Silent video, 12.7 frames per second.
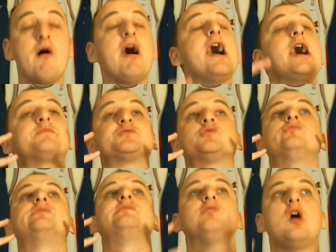I
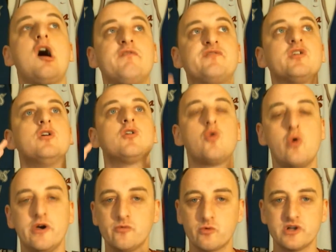absolutely loved
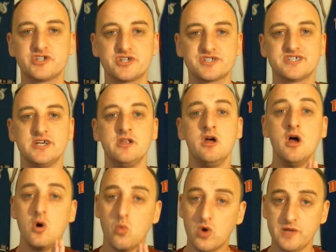Quentin Richardson
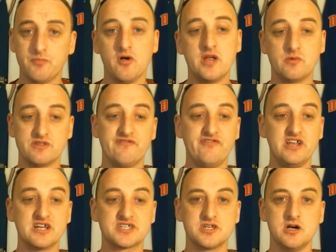when he played with the
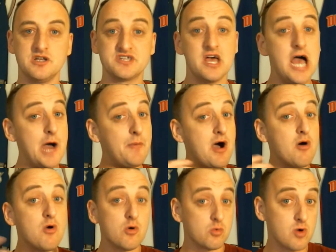Phoenix Suns. How about
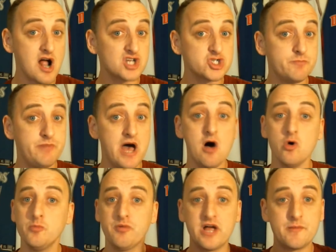Rajah Bell, who
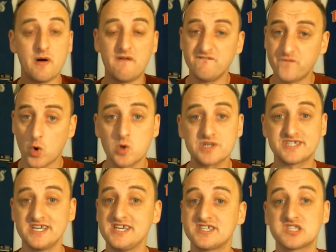played about 4
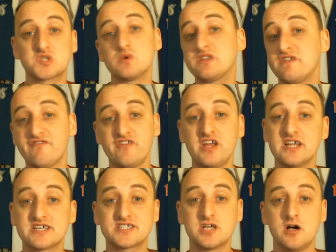seasons with the
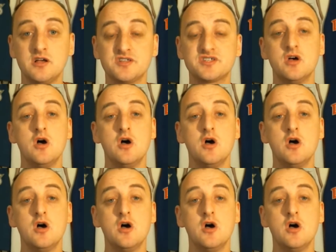Phoenix Suns?